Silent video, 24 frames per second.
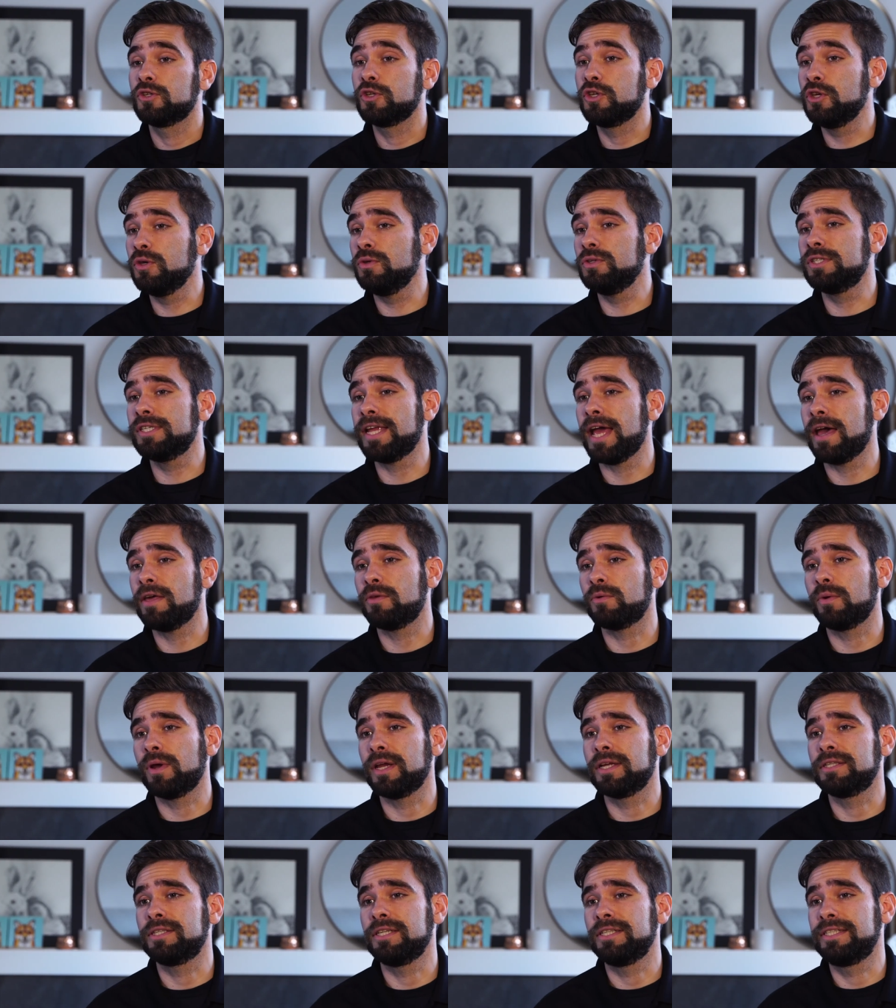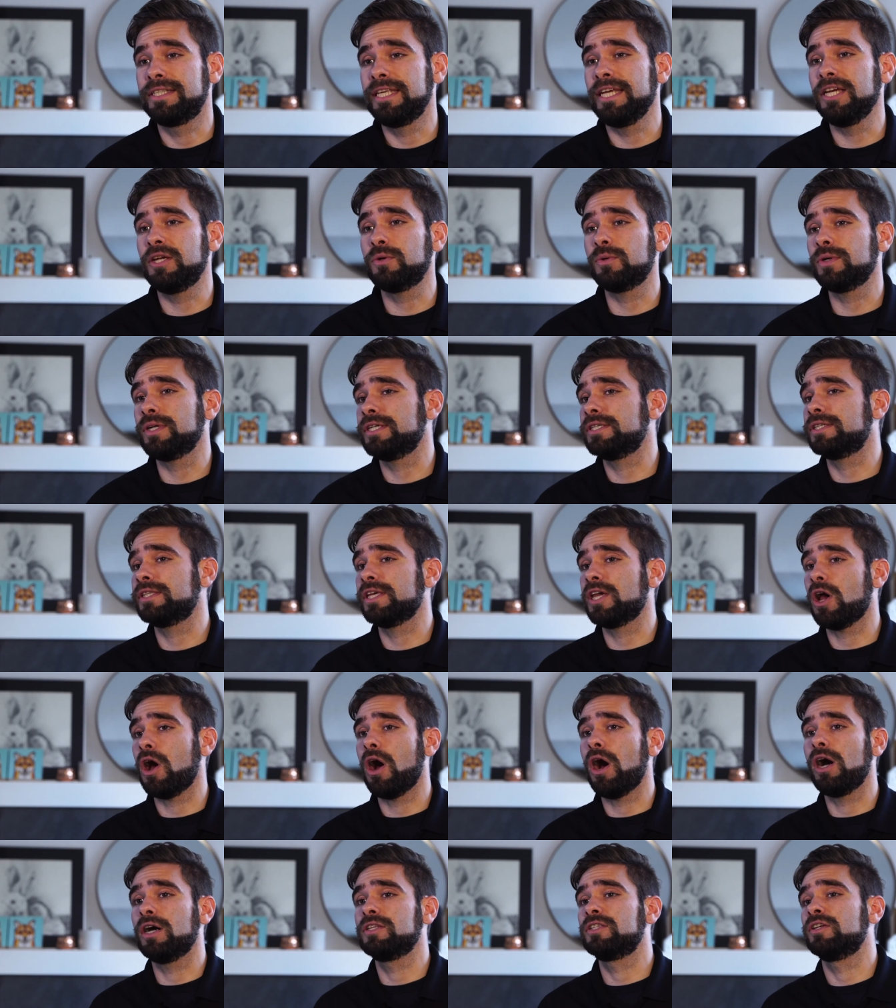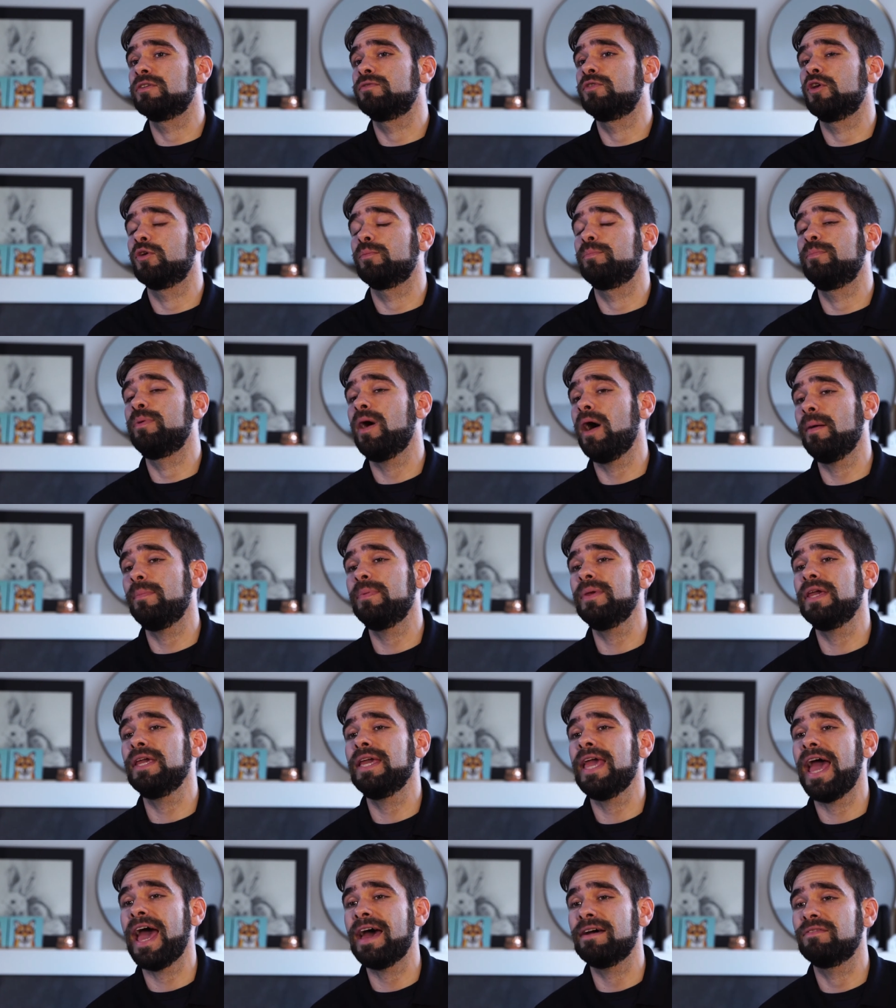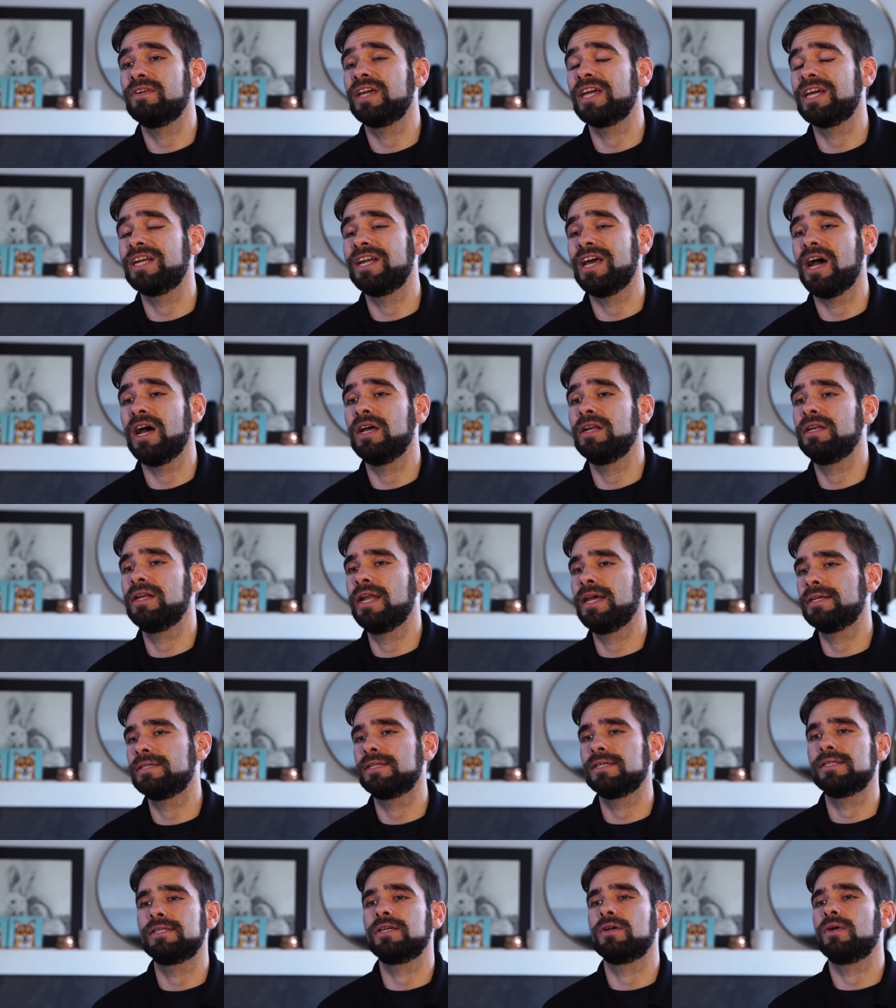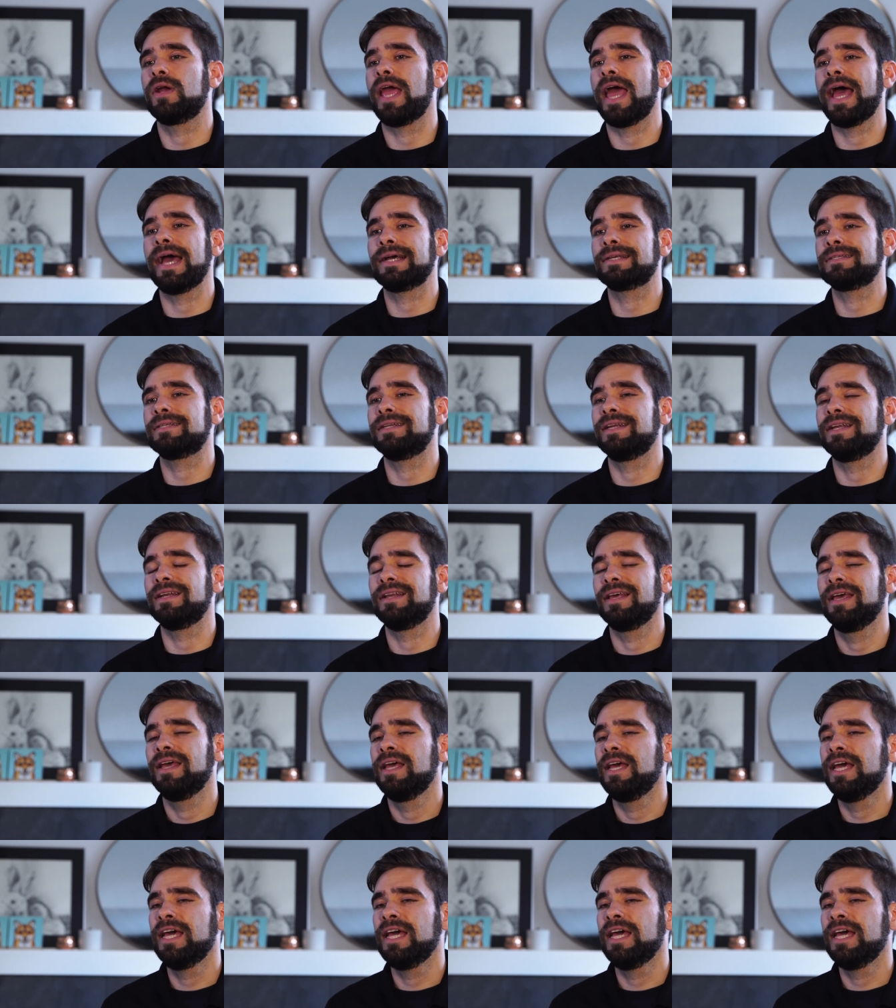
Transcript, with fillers: So use tethering to decrease the odds of your puppy having an unnecessary accident.